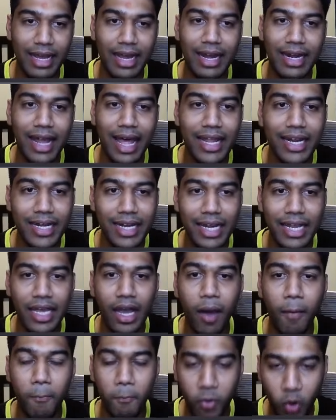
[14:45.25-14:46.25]
directly
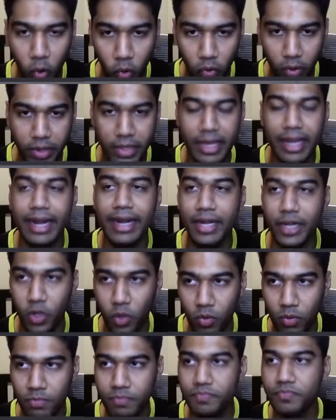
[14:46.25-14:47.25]
upload
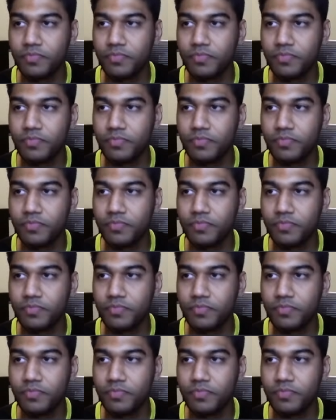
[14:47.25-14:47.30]
into